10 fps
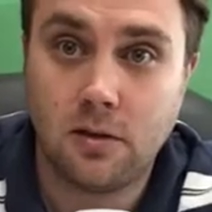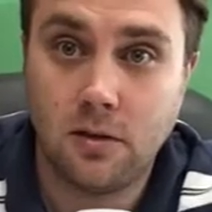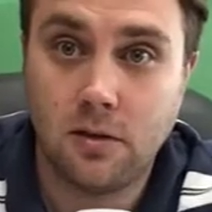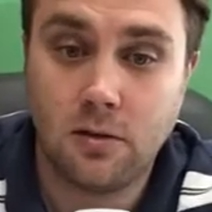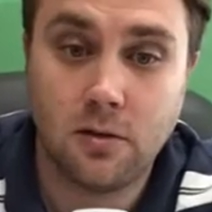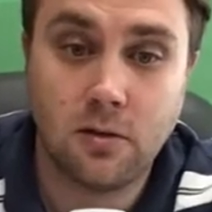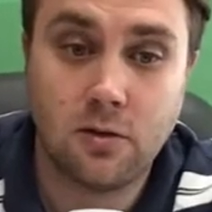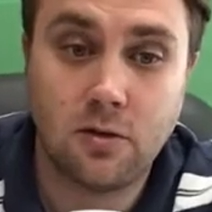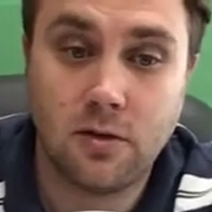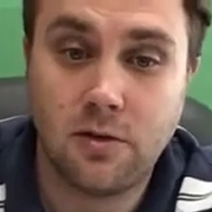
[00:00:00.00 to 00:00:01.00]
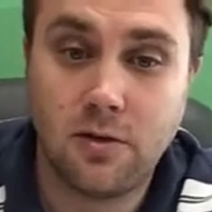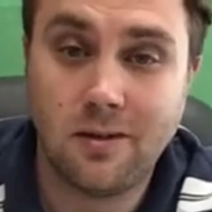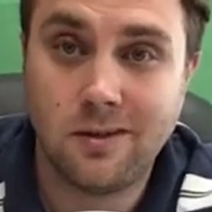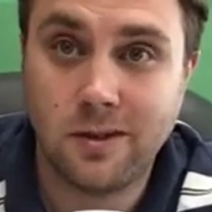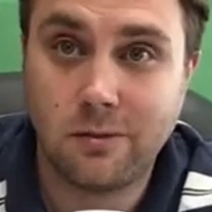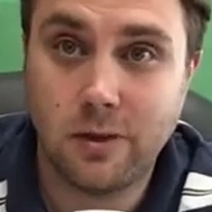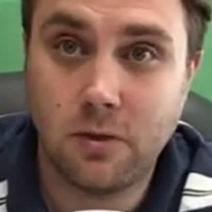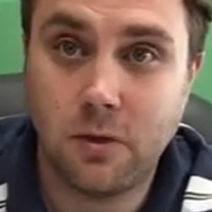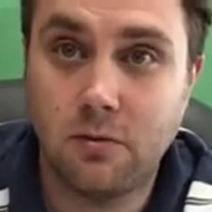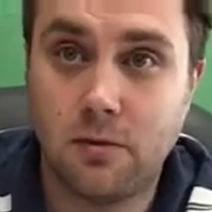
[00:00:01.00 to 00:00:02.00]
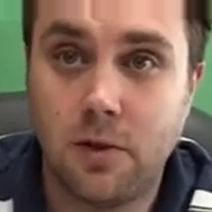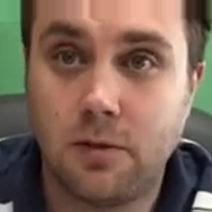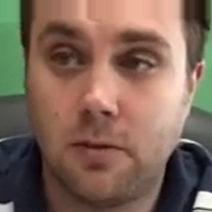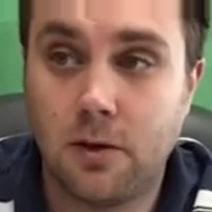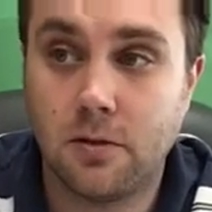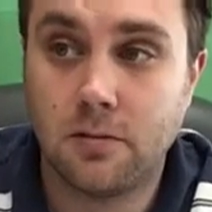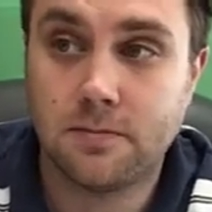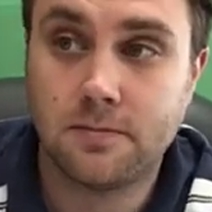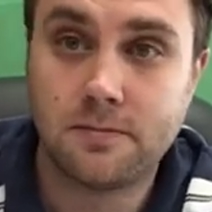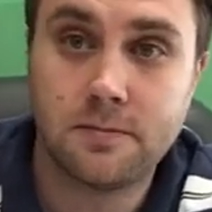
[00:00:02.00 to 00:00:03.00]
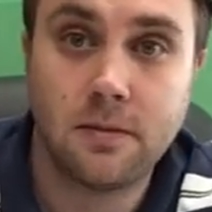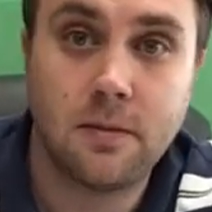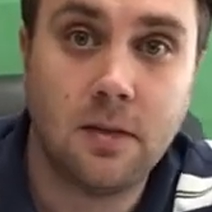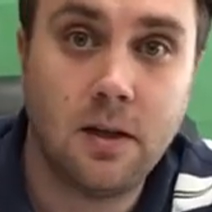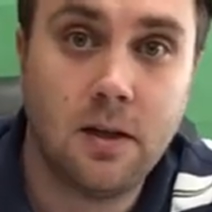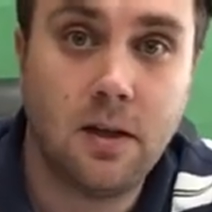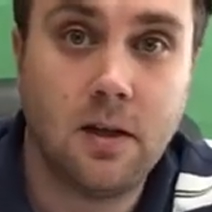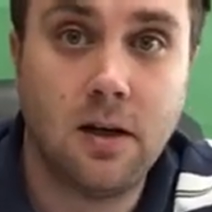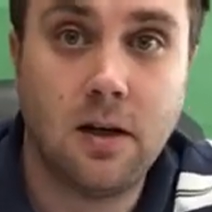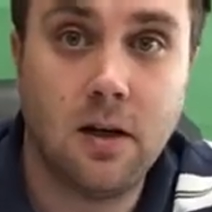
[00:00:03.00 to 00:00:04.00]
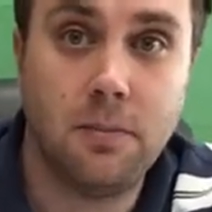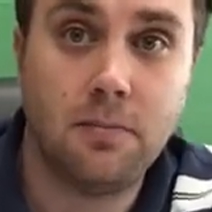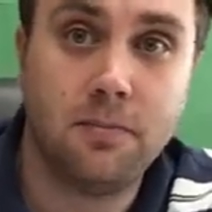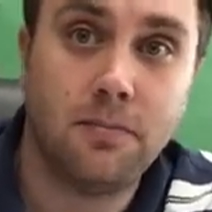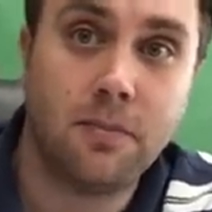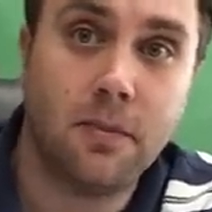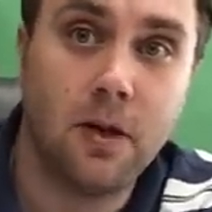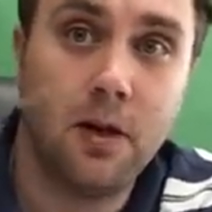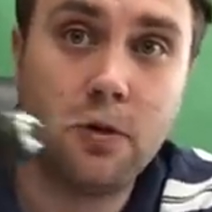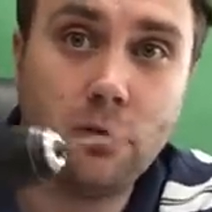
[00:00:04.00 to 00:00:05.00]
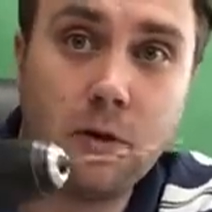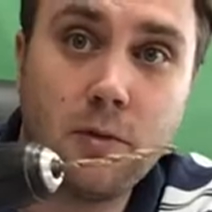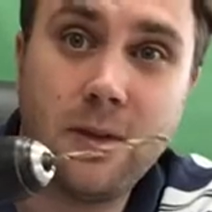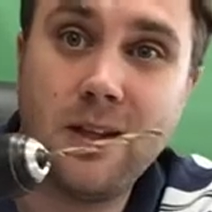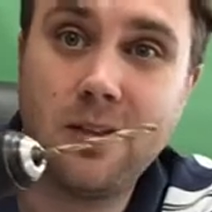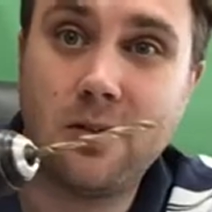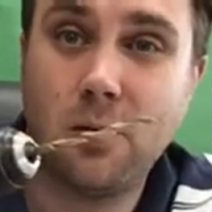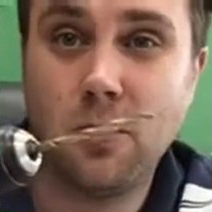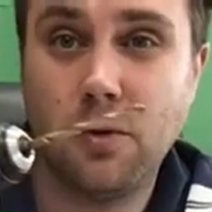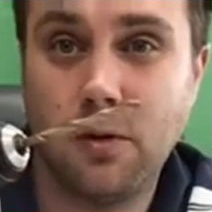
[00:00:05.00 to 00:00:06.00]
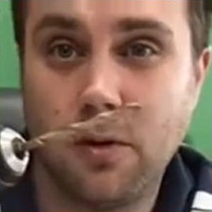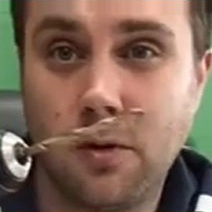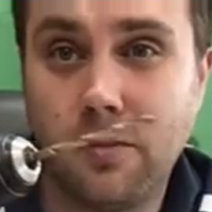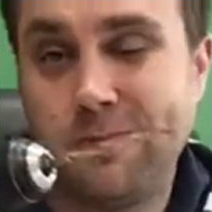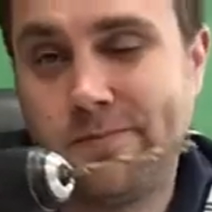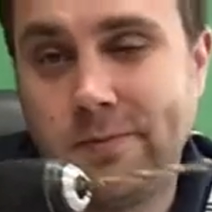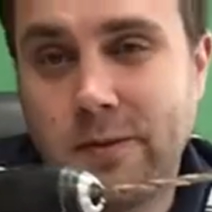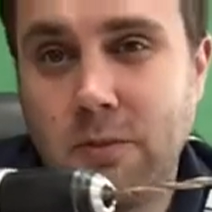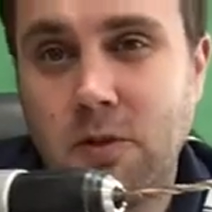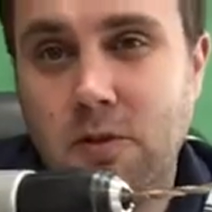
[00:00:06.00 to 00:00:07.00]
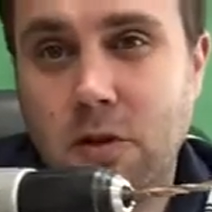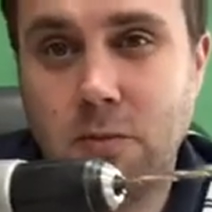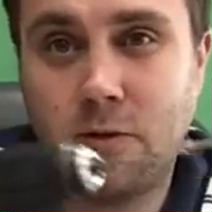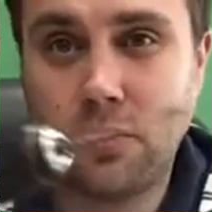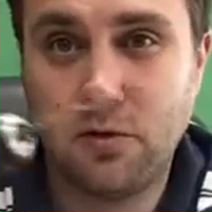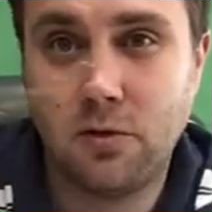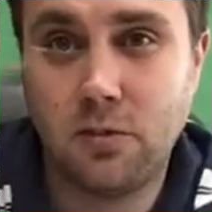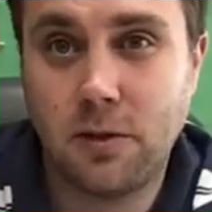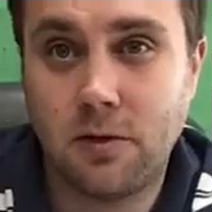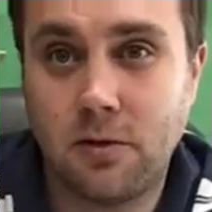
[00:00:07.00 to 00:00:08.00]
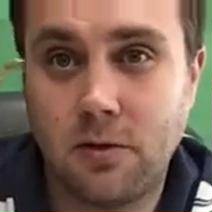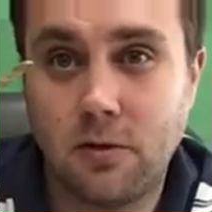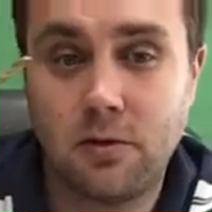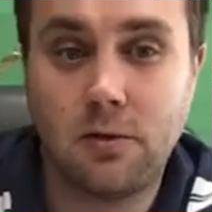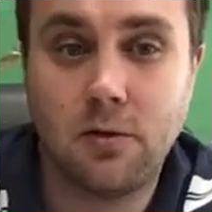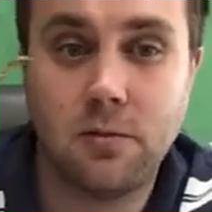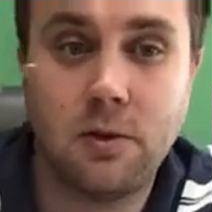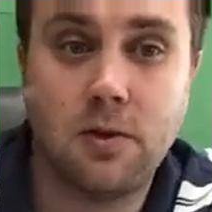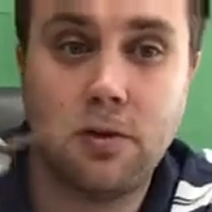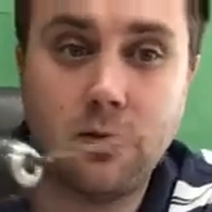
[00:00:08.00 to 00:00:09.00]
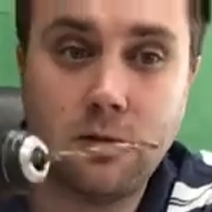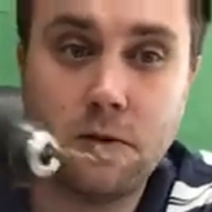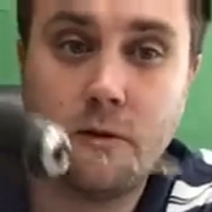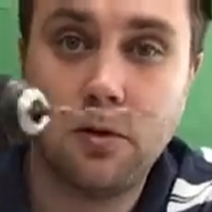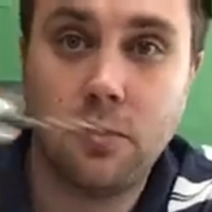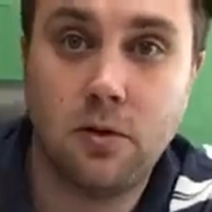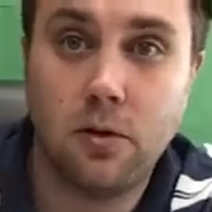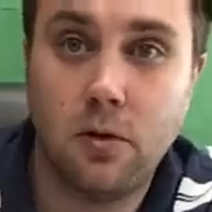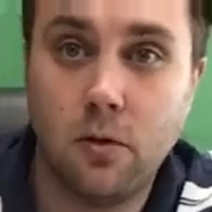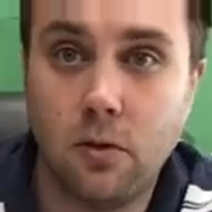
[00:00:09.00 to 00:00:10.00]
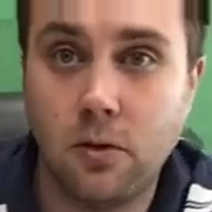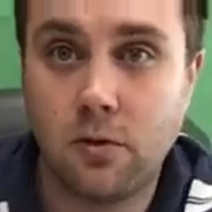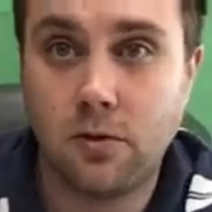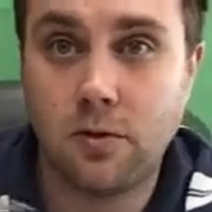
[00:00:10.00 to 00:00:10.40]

as long as you can see the liquid going from each bottle. A drill bit or something sharp. You could use a pair of scissors or something to drill holes,